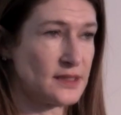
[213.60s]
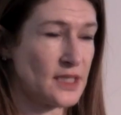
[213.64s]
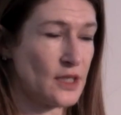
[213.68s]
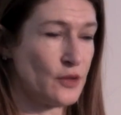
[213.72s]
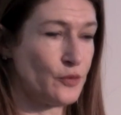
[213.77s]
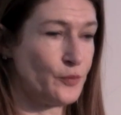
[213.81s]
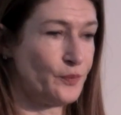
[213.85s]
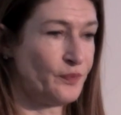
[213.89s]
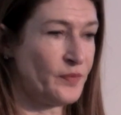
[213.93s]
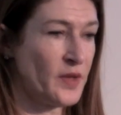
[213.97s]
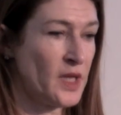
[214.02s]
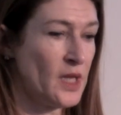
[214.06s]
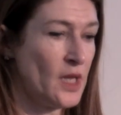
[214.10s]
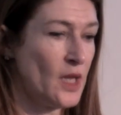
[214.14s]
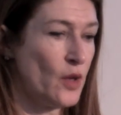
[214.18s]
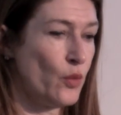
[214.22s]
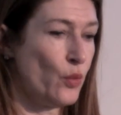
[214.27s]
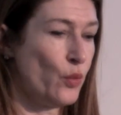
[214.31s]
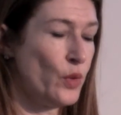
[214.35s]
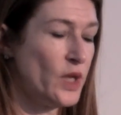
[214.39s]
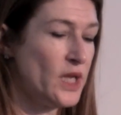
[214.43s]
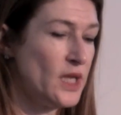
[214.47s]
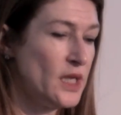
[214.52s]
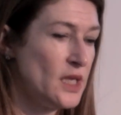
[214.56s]
it. So
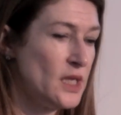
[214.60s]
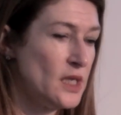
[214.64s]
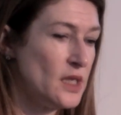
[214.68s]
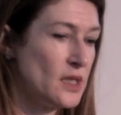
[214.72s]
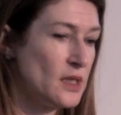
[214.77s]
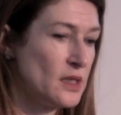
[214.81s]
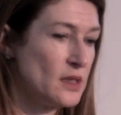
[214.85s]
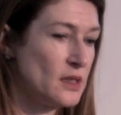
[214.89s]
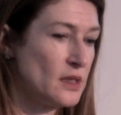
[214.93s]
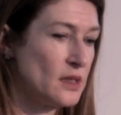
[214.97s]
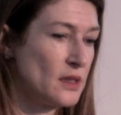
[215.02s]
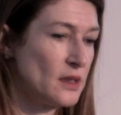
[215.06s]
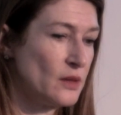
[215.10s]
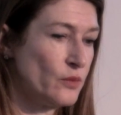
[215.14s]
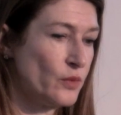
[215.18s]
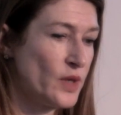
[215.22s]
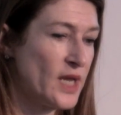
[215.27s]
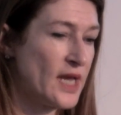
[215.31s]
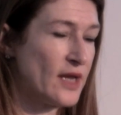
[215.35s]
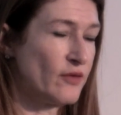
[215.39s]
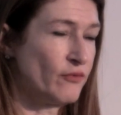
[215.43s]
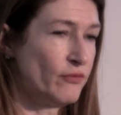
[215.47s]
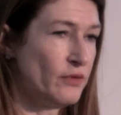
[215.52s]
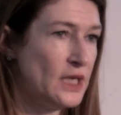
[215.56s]
we
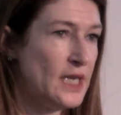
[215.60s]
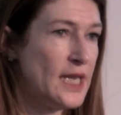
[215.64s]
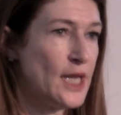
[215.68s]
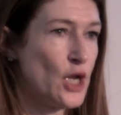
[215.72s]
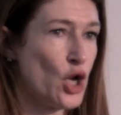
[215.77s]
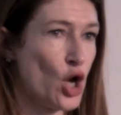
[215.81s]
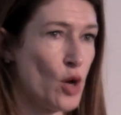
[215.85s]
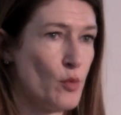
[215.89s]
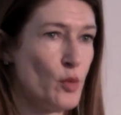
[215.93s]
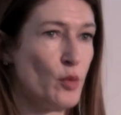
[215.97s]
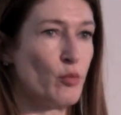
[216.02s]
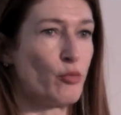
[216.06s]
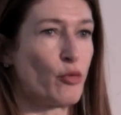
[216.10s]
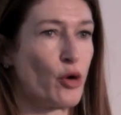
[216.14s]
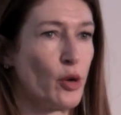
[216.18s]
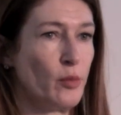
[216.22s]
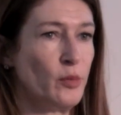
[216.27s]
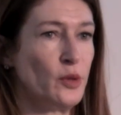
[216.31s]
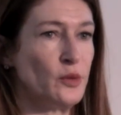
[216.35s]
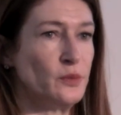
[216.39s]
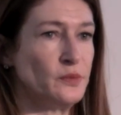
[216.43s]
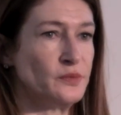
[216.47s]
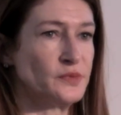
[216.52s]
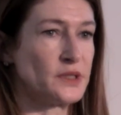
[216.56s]
had really common
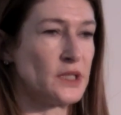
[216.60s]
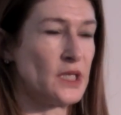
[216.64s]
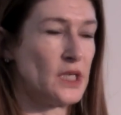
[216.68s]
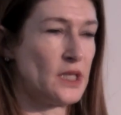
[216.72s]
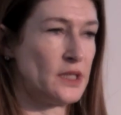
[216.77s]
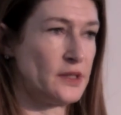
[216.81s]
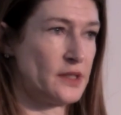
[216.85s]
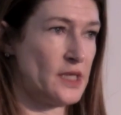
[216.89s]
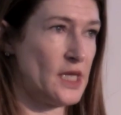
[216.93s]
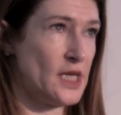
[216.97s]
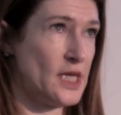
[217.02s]
problems.